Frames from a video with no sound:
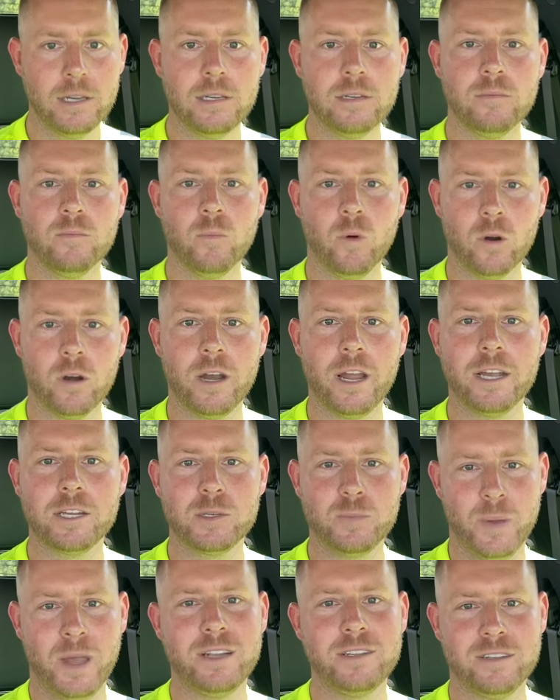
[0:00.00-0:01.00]
more
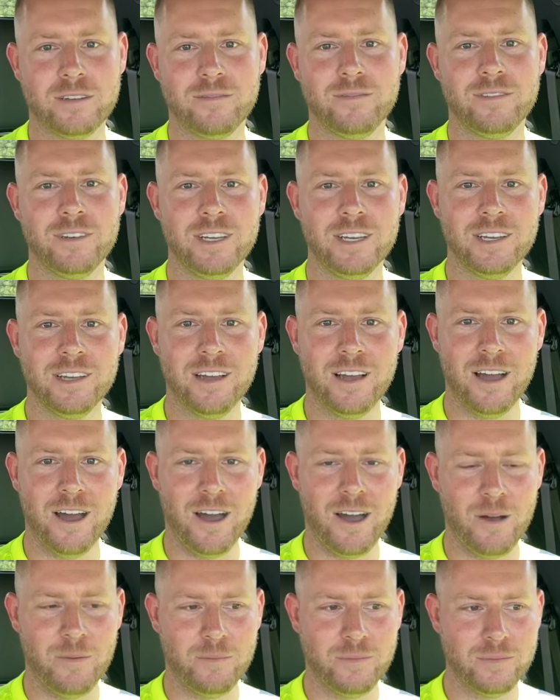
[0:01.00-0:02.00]
expensive.
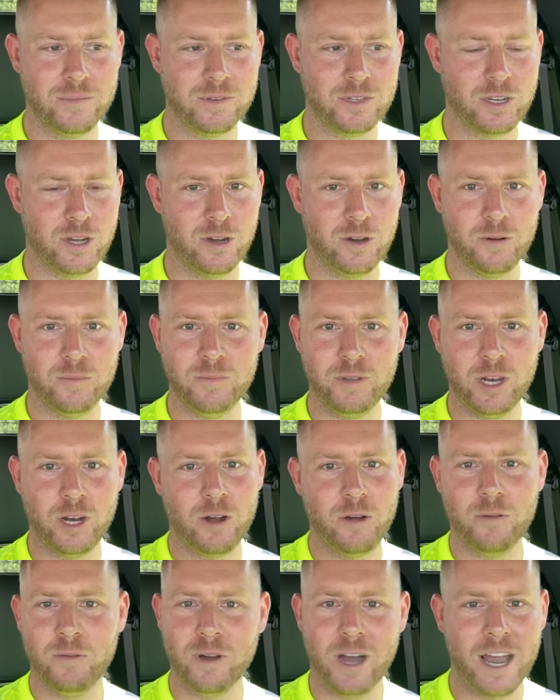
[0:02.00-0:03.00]
So, you
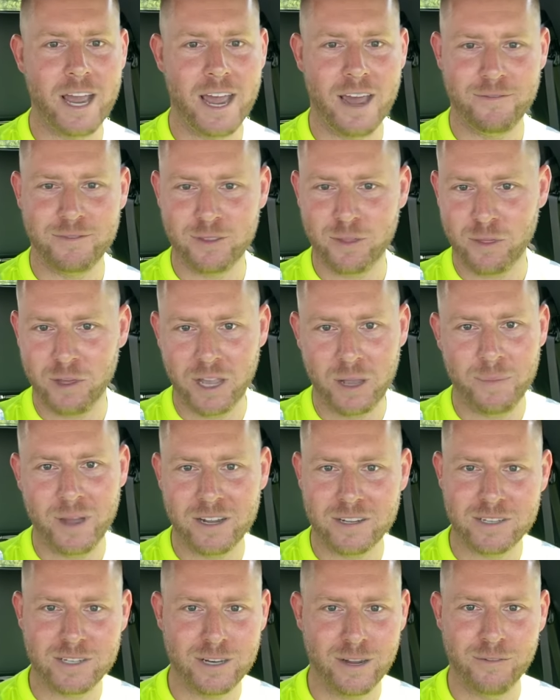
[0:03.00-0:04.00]
know, I have to think
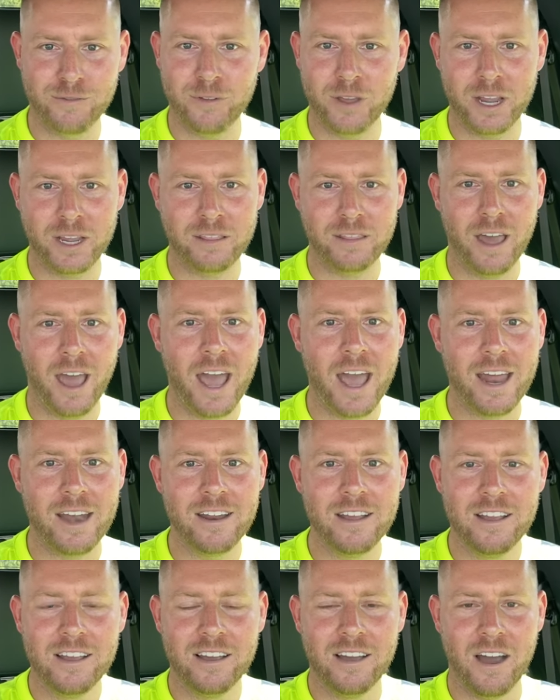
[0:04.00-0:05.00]
about stuff like that.
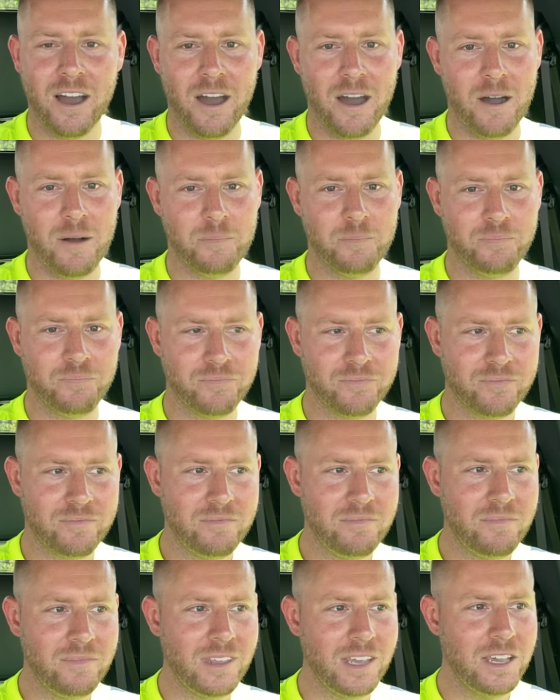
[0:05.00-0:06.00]

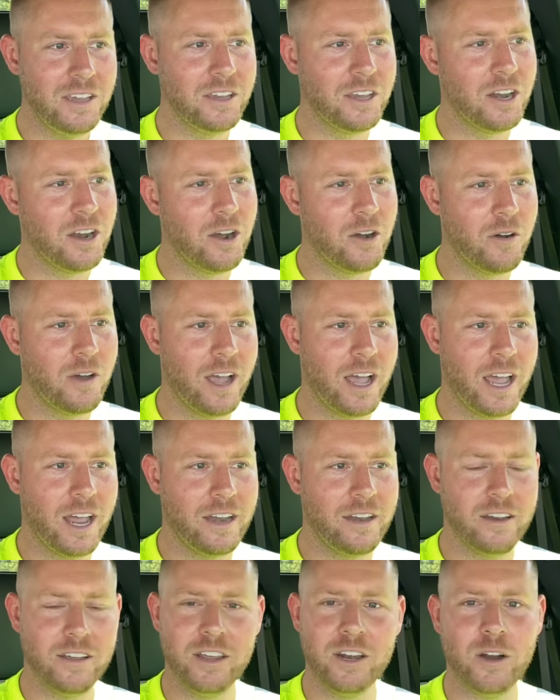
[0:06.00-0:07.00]
You know,
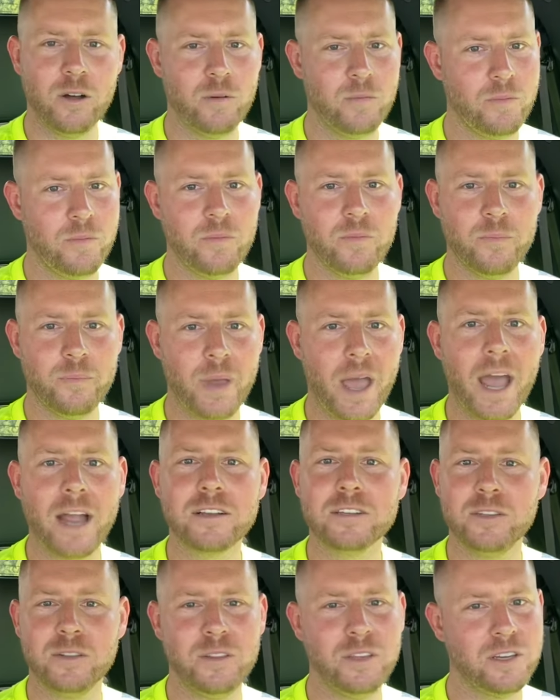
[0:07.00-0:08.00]
and, you know, back
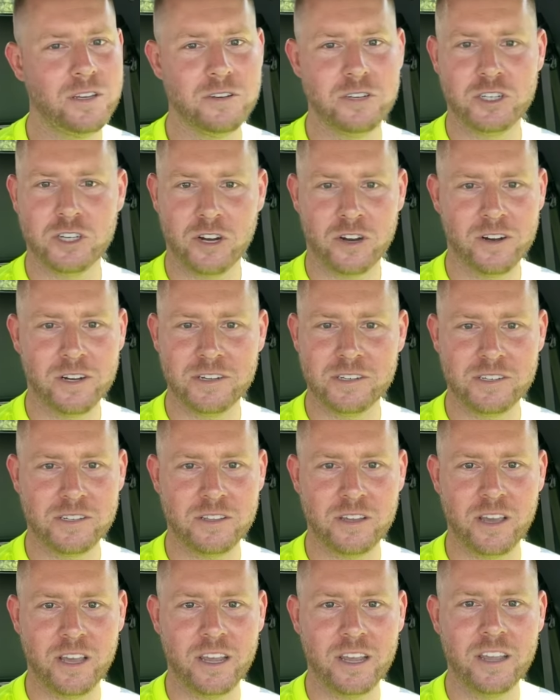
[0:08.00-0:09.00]
to the insurance
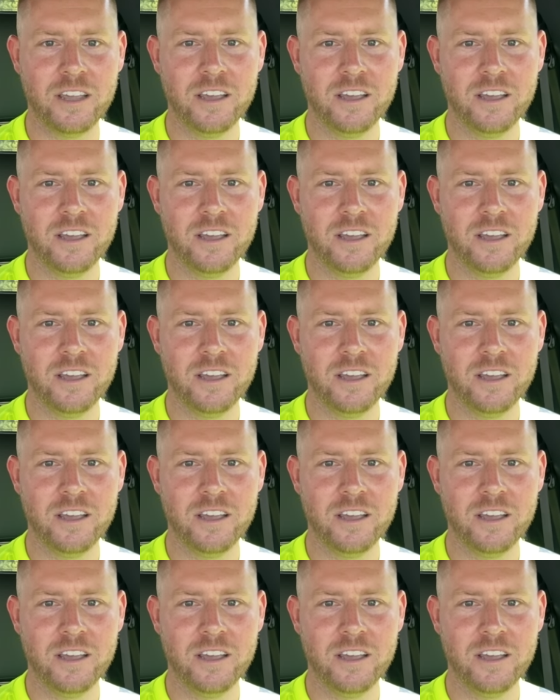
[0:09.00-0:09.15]
thing.